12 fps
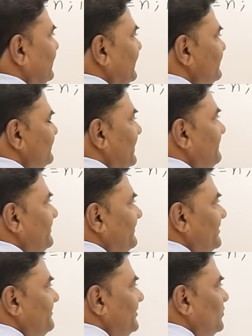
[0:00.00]
next time it
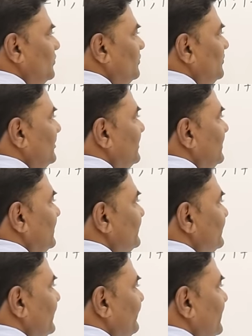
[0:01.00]
will be 2.
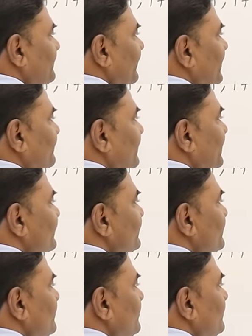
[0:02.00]
So it will be 1 plus
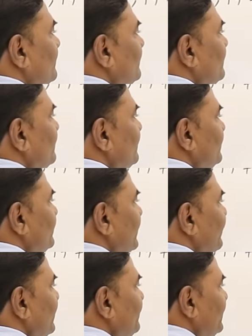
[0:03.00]
2. So it
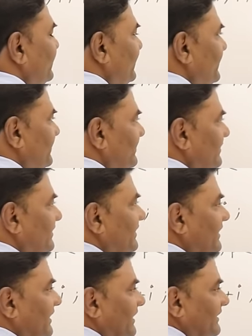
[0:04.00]
will be 3.
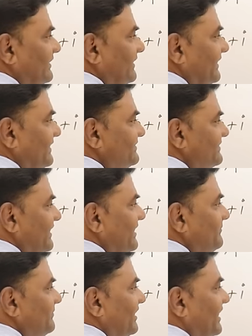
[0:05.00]
The next
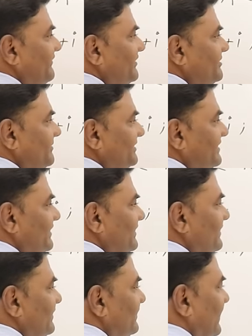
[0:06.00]
time I will be
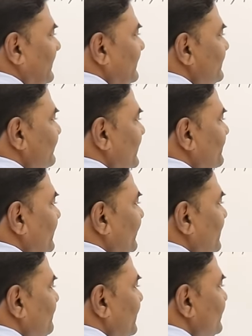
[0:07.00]
3 and this will be
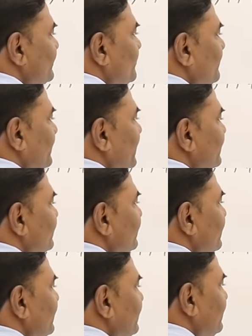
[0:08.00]
1 plus 2 plus
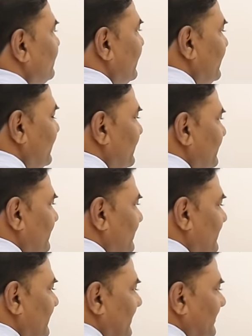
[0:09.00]
3.
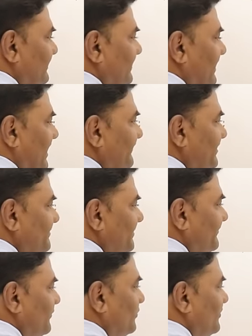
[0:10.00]
Then I will be
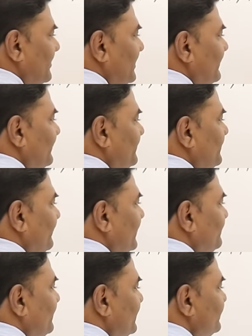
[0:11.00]
4. It will be
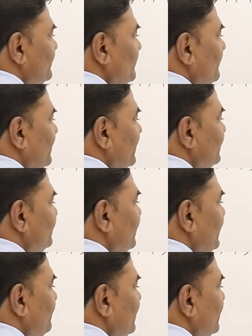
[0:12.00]
1 plus 2 plus
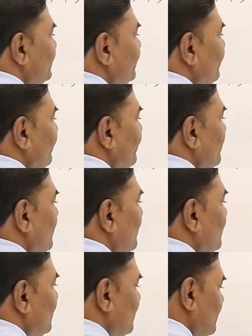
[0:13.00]
3 plus
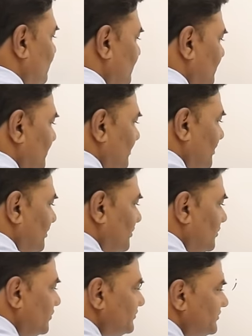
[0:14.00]
4.
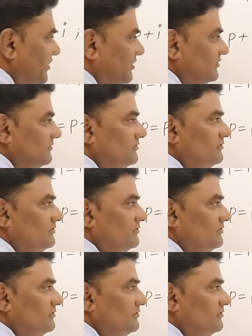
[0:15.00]
Goes on.